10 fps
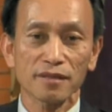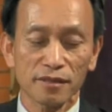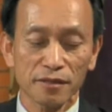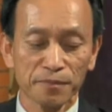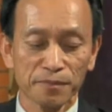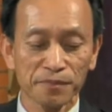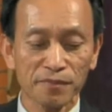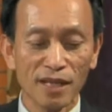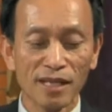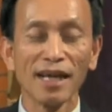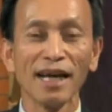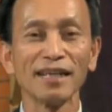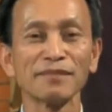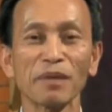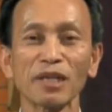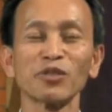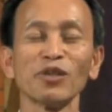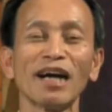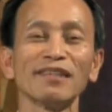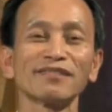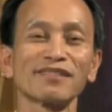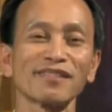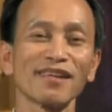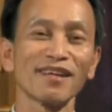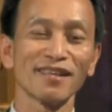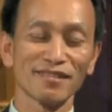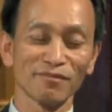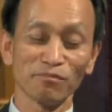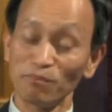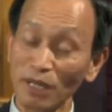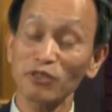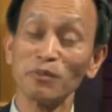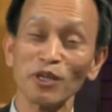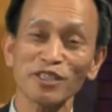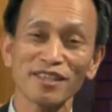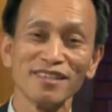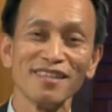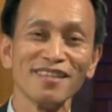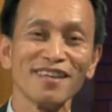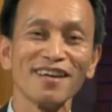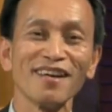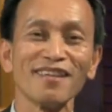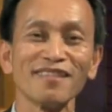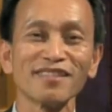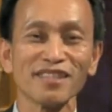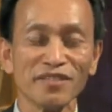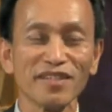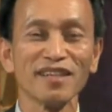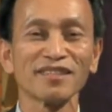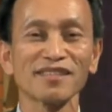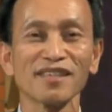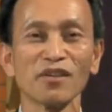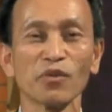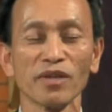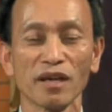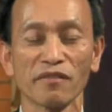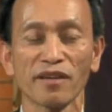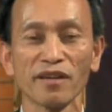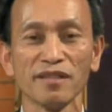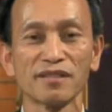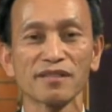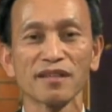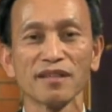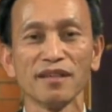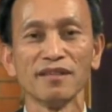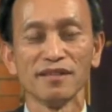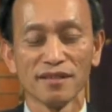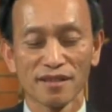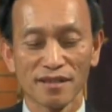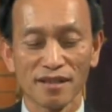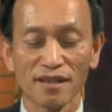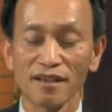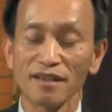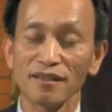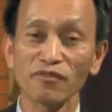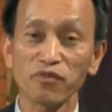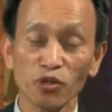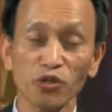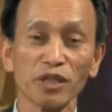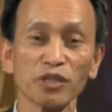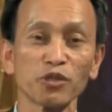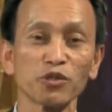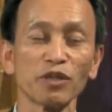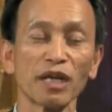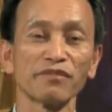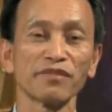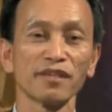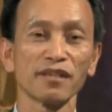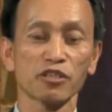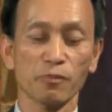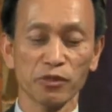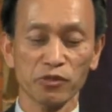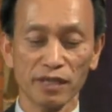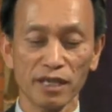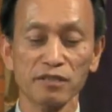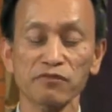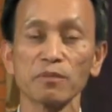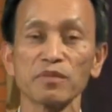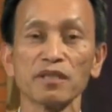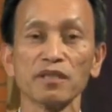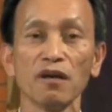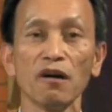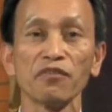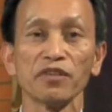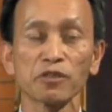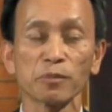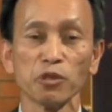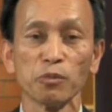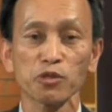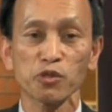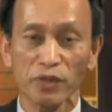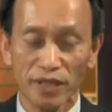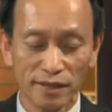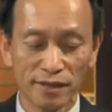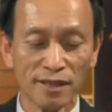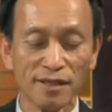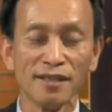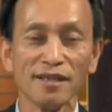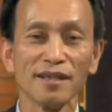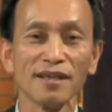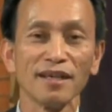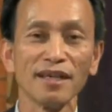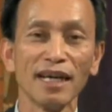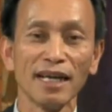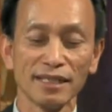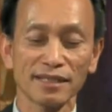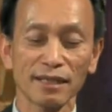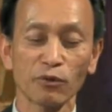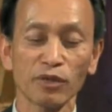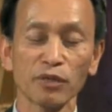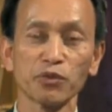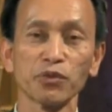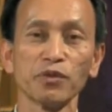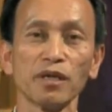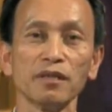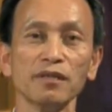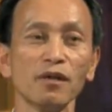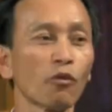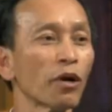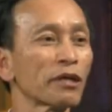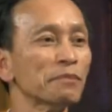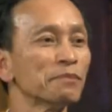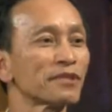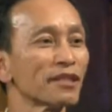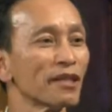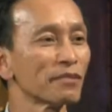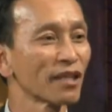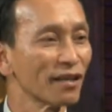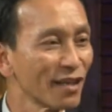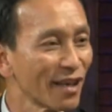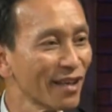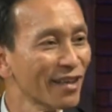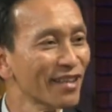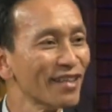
us. And back to Boston. This evening, we are very fortunate to have a special guest from the Office of New Bostonian, and I would like to welcome Mr. Ân Lê